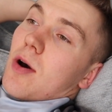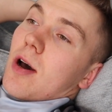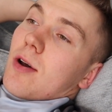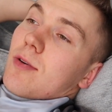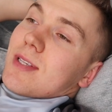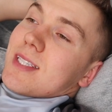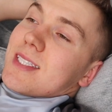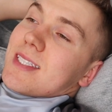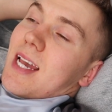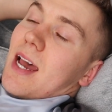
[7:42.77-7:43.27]
I
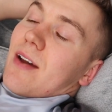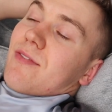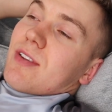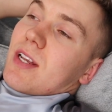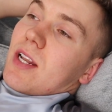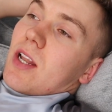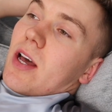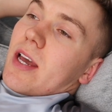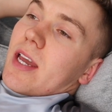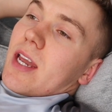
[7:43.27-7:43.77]
would
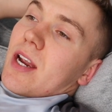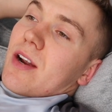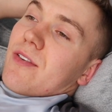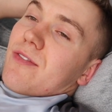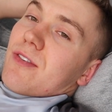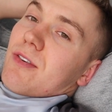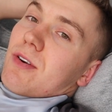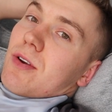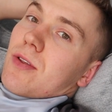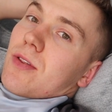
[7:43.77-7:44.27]
definitely lie here
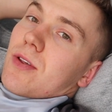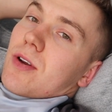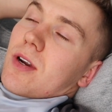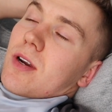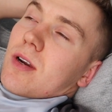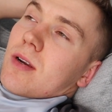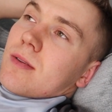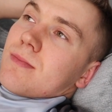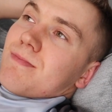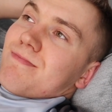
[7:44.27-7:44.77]
for
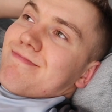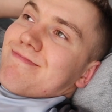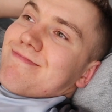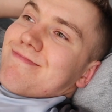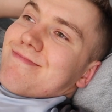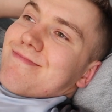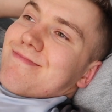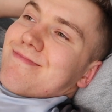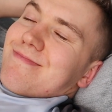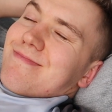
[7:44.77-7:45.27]
another
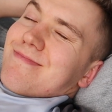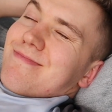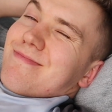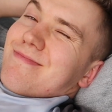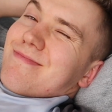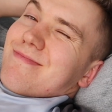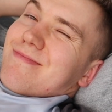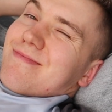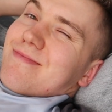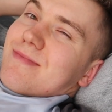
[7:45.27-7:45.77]

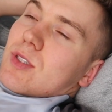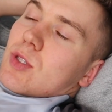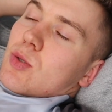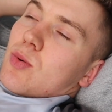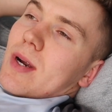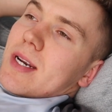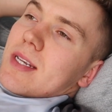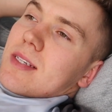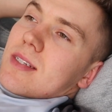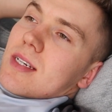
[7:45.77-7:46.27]

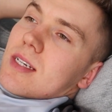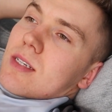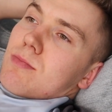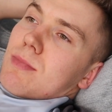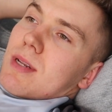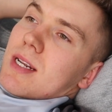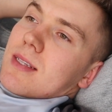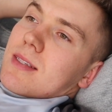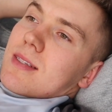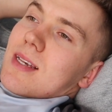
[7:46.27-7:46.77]
26
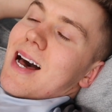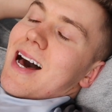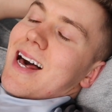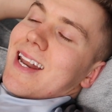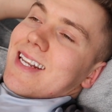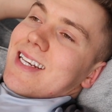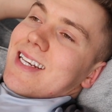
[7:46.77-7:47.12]
minutes at